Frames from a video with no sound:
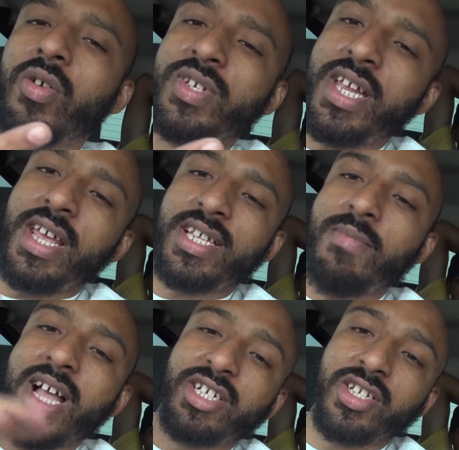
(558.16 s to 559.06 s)
was saying,
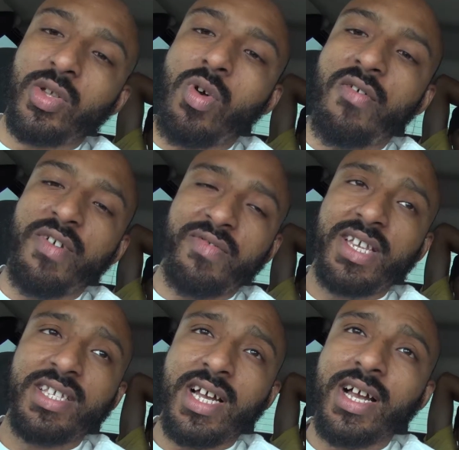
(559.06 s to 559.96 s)
smash it into the wall
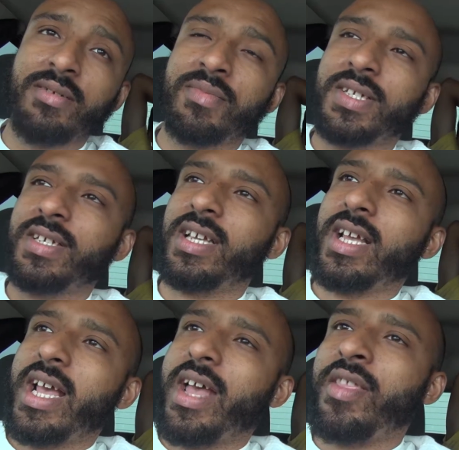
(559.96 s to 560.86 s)
15 times,
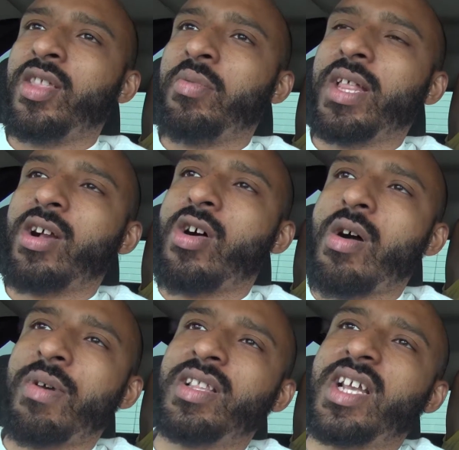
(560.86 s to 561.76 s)
and then they'll be like, "Oh,
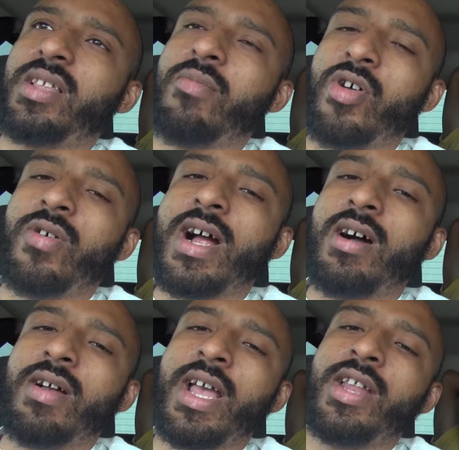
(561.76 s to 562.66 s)
I'm gonna take the motor
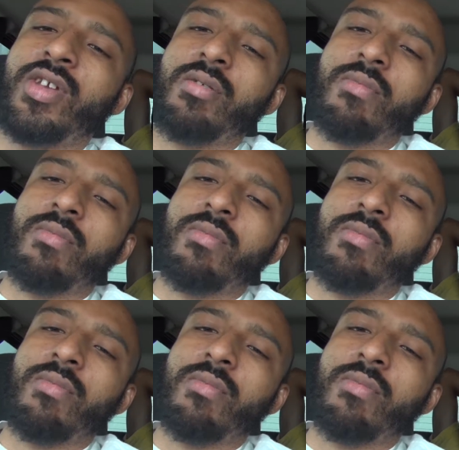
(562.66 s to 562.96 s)
out, and you can